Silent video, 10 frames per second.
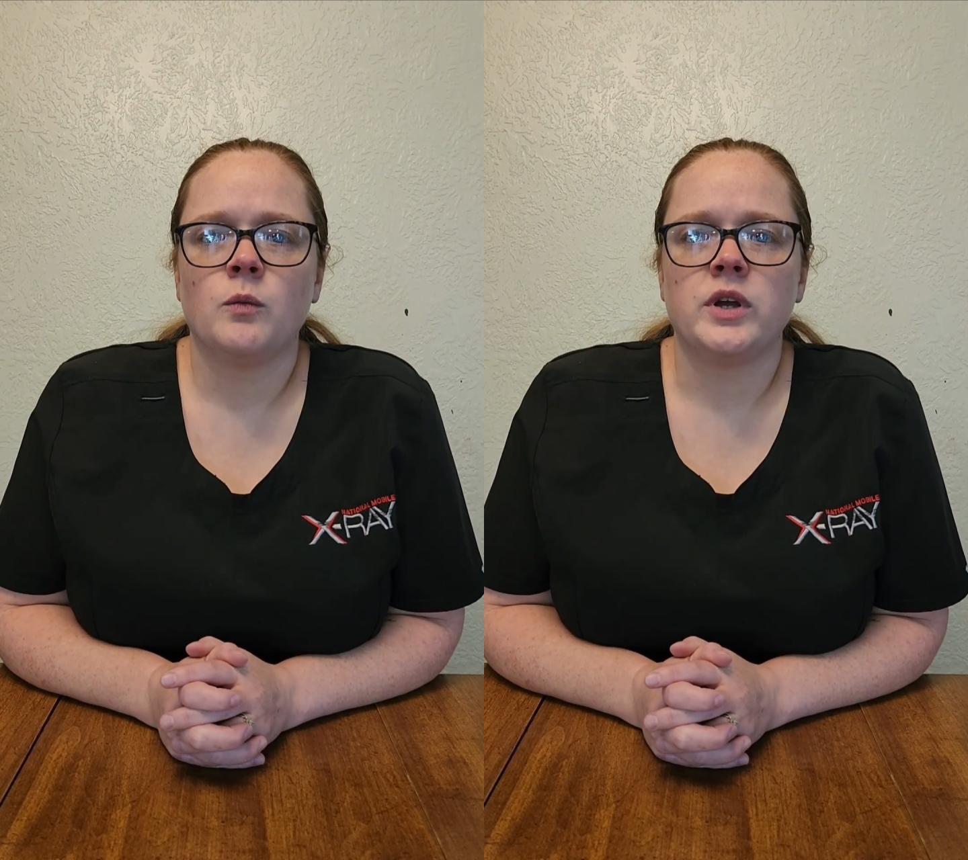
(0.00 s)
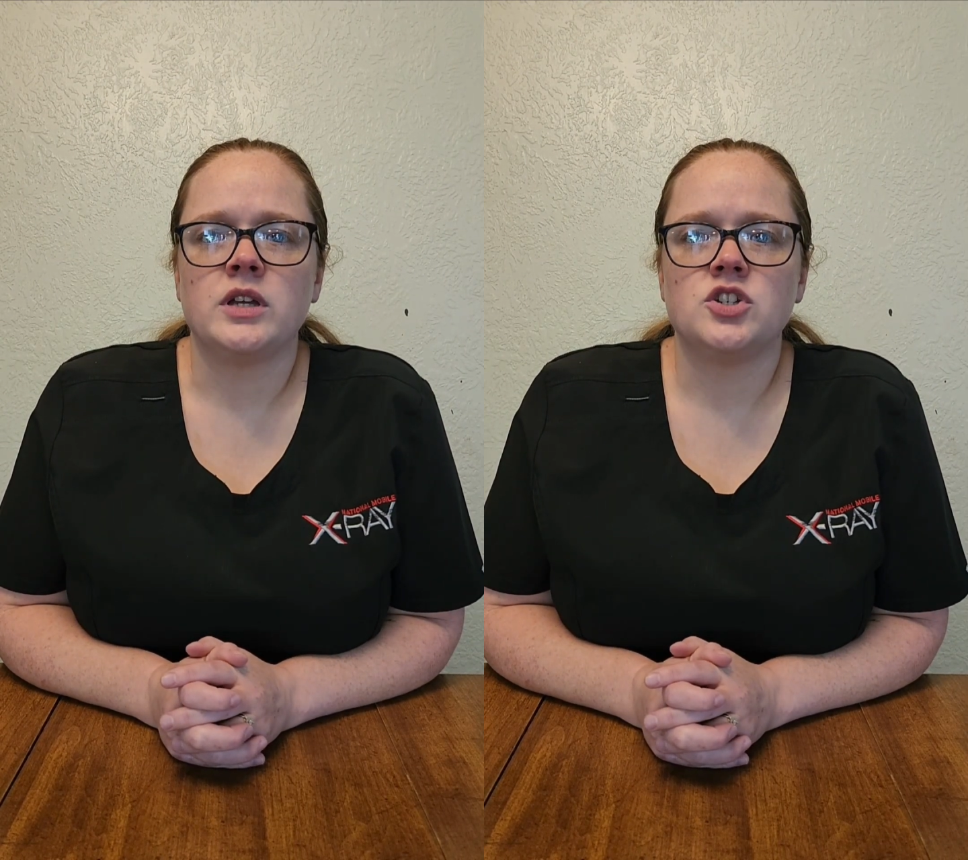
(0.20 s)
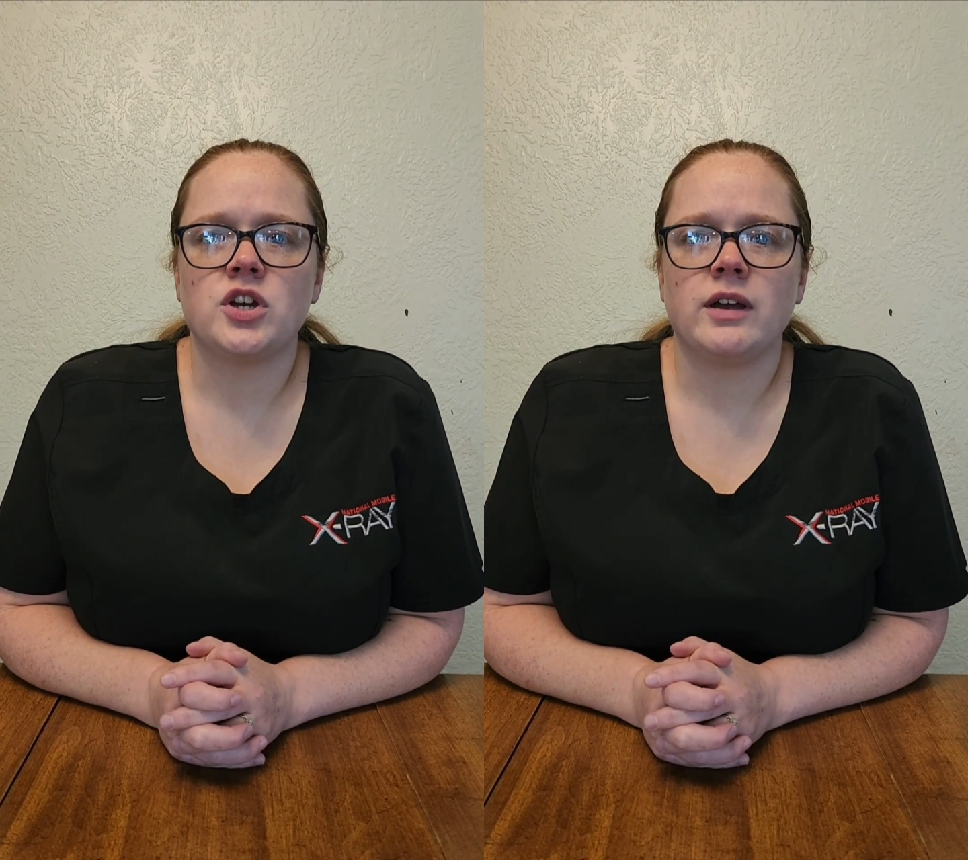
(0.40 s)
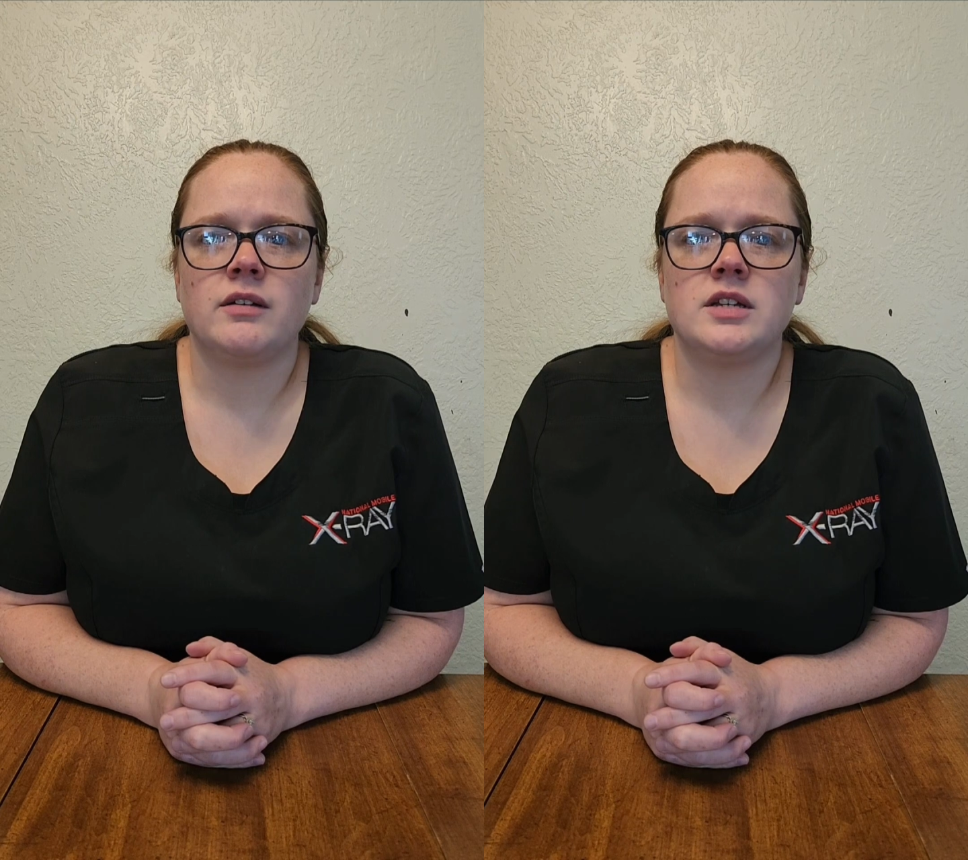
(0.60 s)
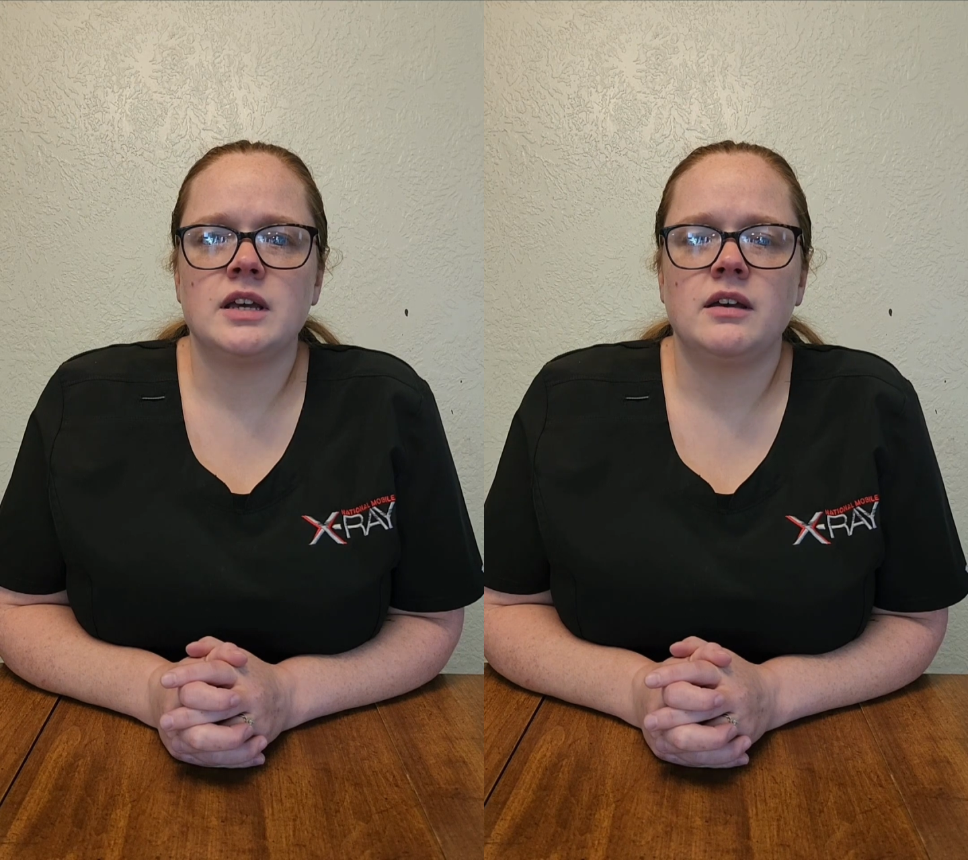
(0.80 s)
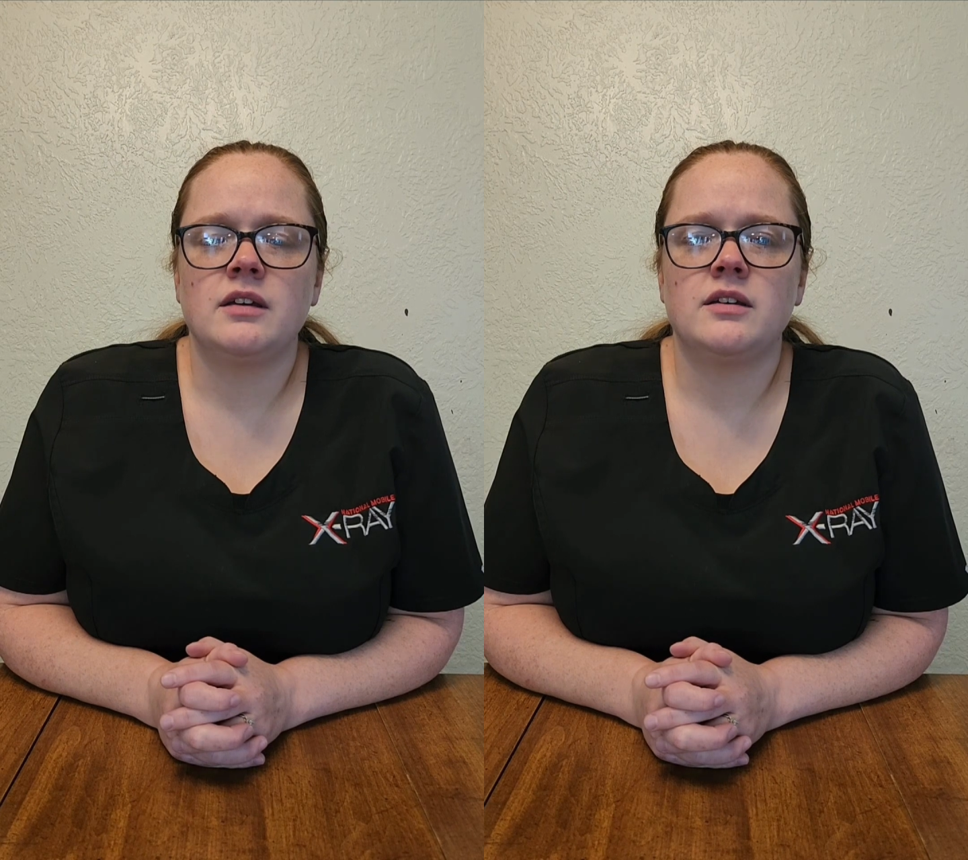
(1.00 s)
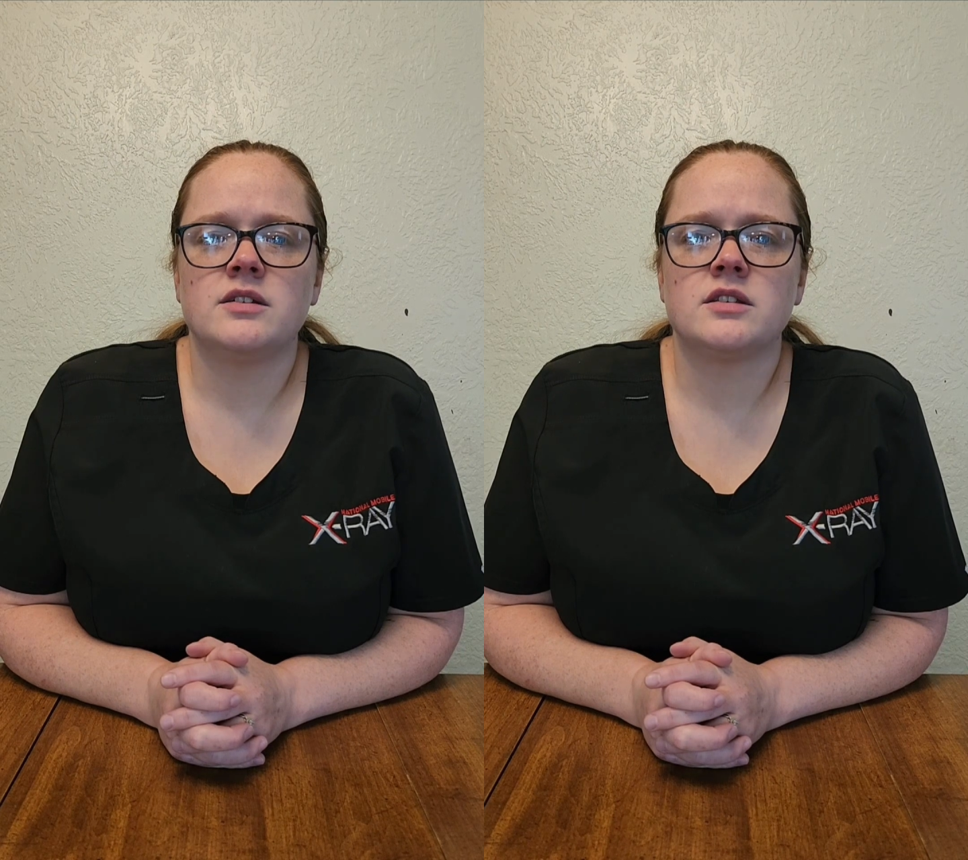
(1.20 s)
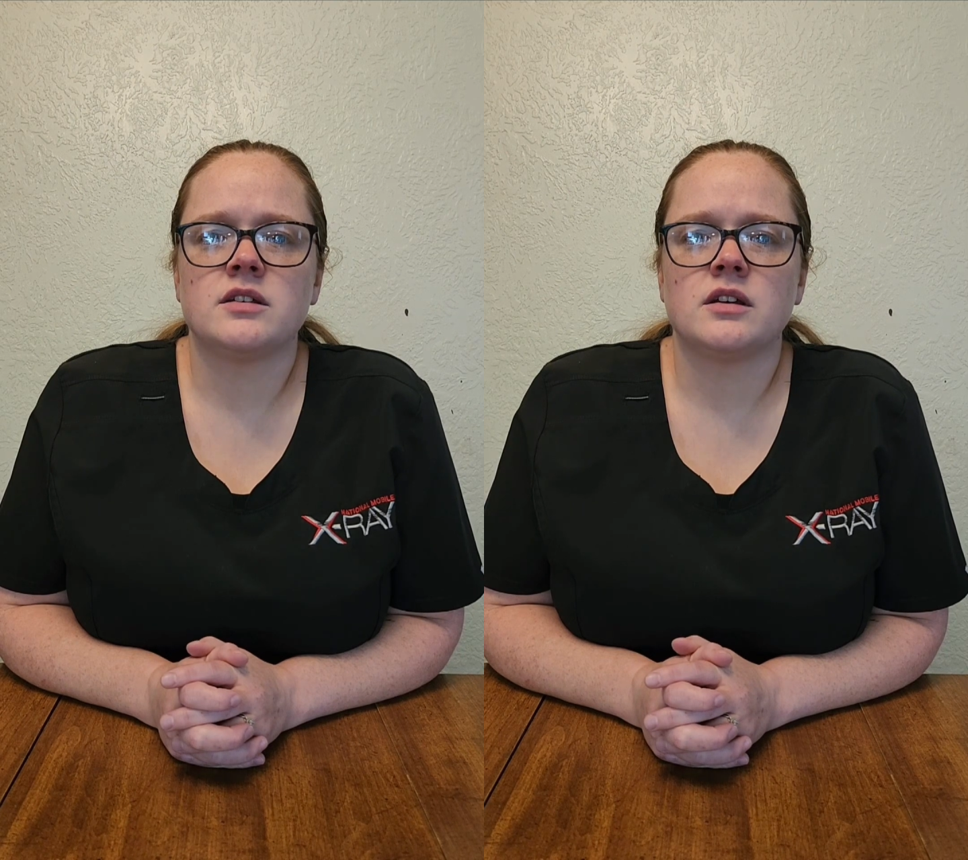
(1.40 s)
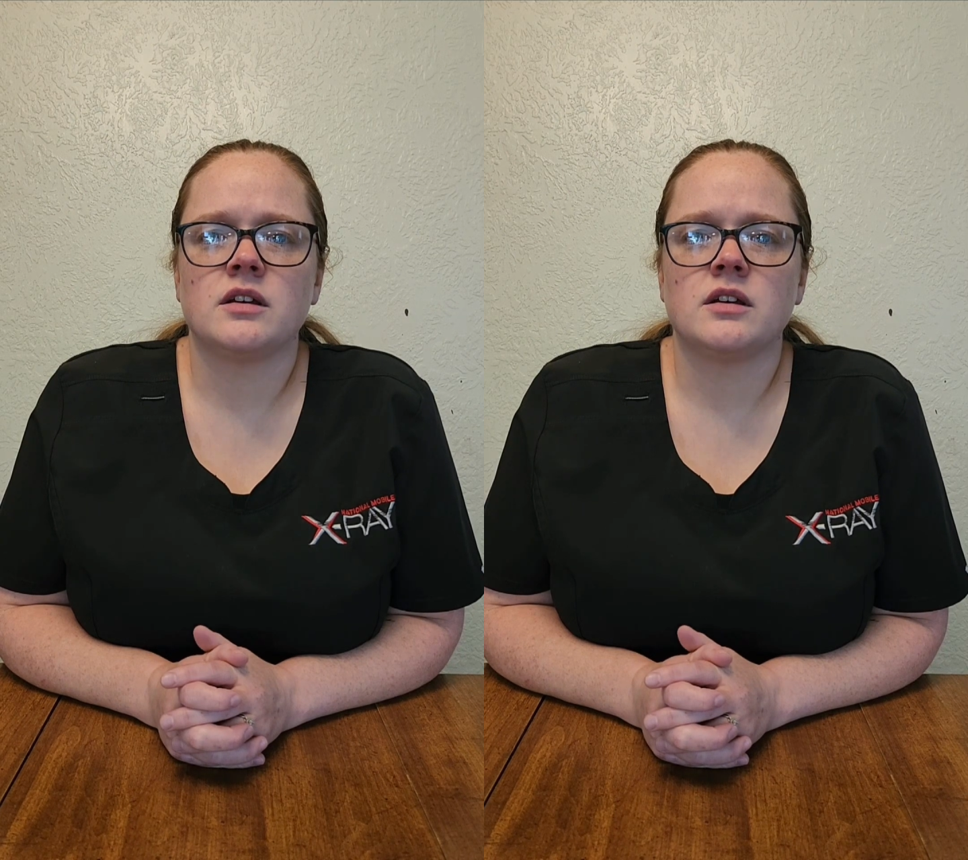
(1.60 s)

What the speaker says: I checked his